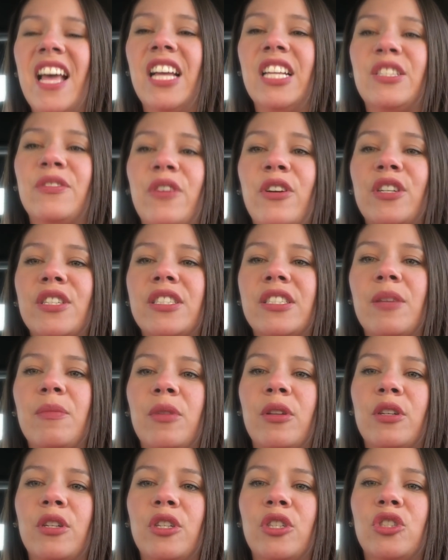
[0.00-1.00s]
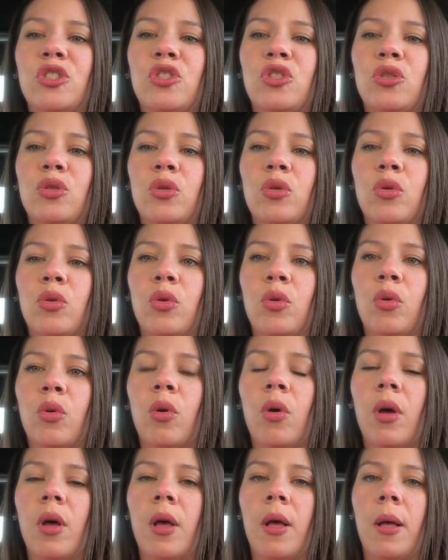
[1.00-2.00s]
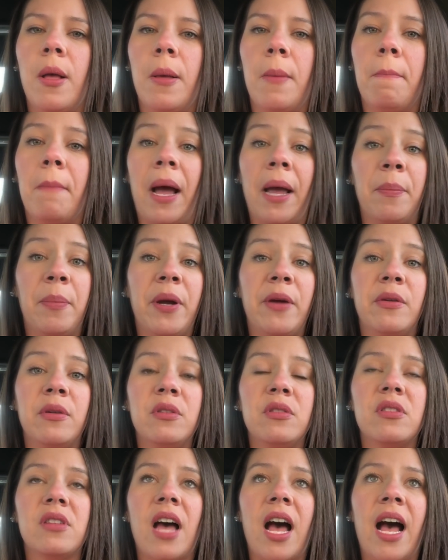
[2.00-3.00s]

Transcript: it's very similar to my parents.